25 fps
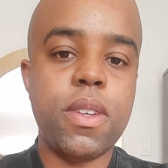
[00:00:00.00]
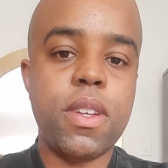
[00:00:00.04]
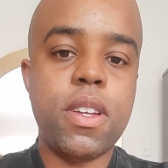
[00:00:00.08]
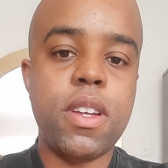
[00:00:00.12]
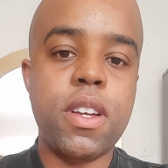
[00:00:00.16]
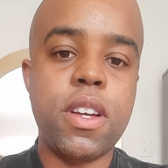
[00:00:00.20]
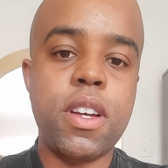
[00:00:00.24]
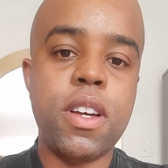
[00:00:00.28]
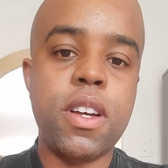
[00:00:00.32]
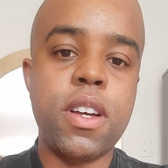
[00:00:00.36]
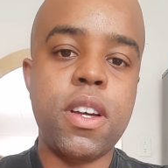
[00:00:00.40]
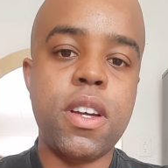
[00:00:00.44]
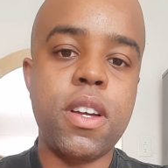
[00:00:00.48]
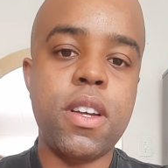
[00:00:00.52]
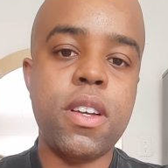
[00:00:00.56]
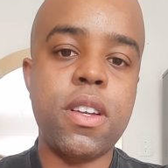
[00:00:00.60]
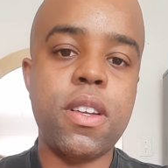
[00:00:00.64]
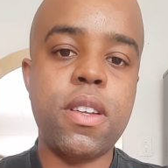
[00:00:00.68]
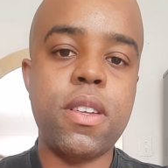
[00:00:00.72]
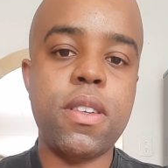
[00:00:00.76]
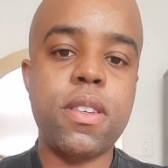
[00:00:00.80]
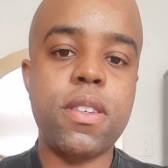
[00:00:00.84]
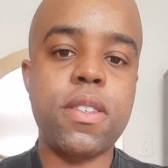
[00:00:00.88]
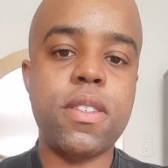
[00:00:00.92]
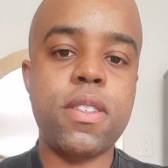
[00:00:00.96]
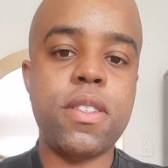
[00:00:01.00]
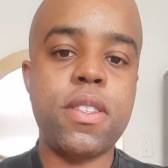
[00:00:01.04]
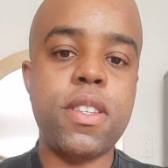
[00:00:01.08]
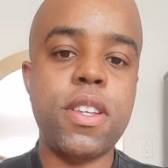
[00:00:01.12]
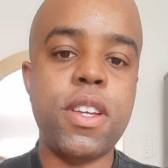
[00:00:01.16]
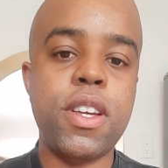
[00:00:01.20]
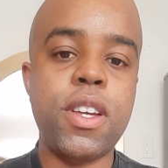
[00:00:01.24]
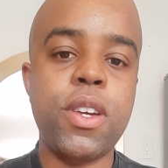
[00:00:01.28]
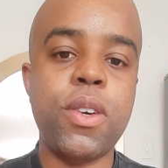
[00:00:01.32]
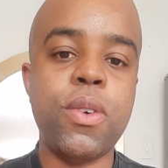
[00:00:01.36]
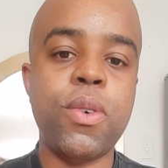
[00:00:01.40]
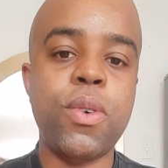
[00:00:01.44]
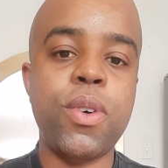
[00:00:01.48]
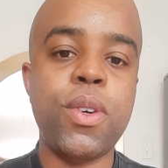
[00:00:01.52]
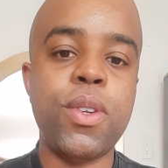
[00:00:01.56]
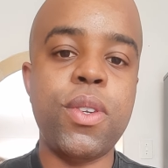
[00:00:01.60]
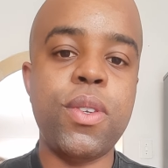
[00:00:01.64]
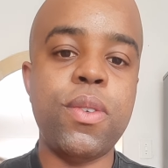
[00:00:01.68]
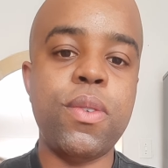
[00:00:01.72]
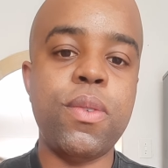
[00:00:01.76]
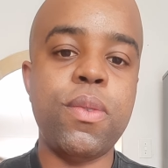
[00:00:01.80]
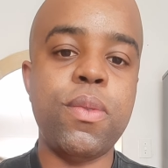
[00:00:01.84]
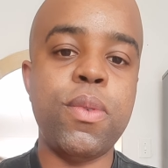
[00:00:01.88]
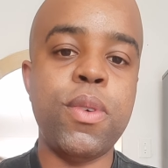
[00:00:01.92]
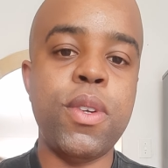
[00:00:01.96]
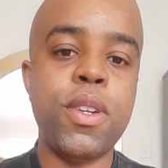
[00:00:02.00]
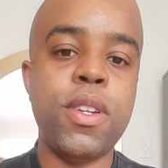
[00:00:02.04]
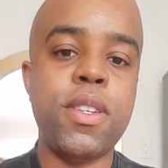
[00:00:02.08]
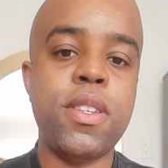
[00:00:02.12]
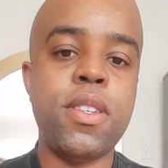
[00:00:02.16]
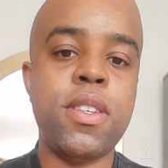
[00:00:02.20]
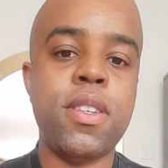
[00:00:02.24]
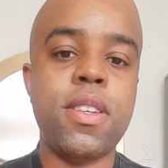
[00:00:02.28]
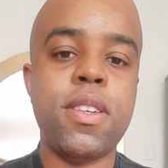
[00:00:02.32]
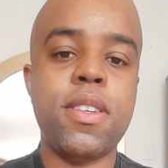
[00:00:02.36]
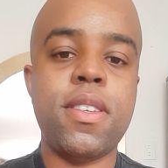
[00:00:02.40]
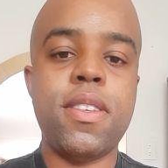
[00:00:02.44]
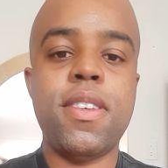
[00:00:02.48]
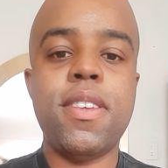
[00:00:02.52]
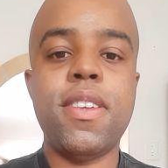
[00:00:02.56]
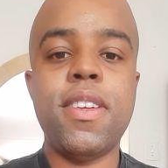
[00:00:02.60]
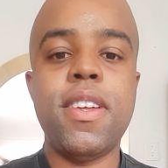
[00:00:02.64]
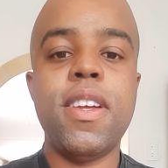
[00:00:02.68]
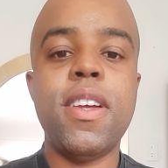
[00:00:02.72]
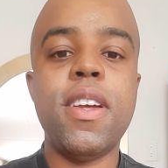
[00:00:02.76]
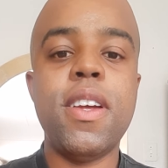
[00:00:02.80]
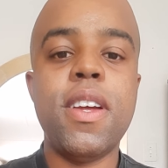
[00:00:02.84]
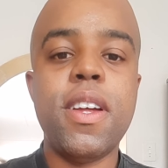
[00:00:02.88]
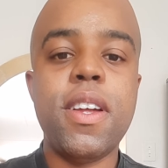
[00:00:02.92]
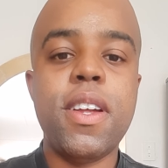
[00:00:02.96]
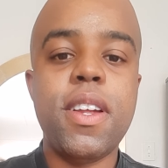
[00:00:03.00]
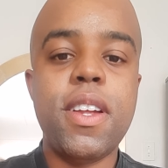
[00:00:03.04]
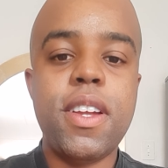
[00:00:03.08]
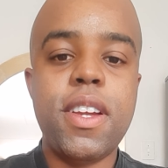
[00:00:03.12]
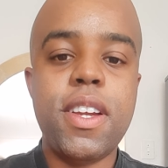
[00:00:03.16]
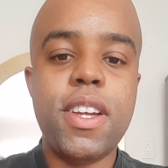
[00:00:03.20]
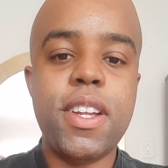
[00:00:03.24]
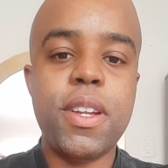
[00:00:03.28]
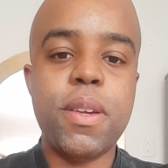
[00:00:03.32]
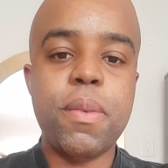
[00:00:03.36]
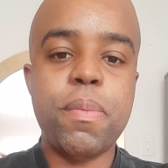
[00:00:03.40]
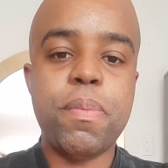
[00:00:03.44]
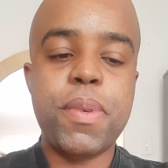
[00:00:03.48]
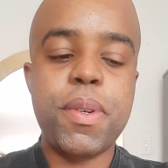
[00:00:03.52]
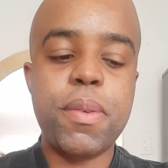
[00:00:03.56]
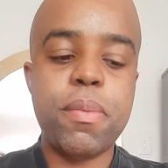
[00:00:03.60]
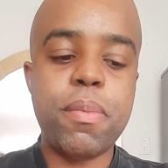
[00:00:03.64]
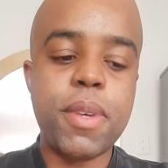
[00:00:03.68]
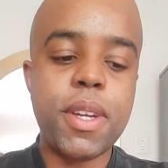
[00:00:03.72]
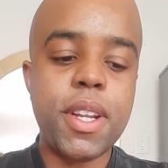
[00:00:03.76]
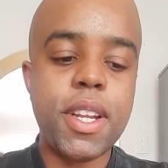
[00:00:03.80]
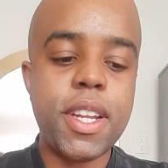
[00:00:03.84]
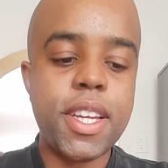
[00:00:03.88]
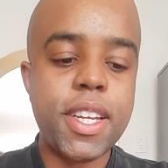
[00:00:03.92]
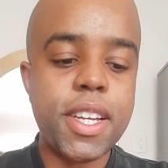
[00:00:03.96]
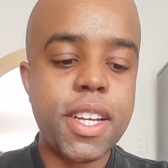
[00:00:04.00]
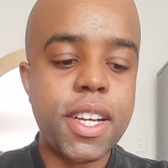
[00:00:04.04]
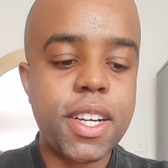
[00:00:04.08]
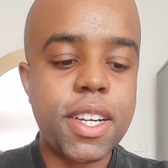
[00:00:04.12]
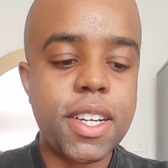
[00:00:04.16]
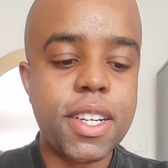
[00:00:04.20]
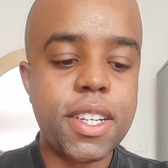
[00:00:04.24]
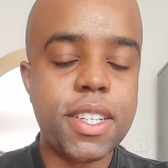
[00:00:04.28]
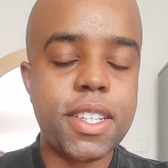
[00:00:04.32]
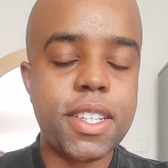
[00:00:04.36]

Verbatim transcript: Uh, staying on with in the Premier League,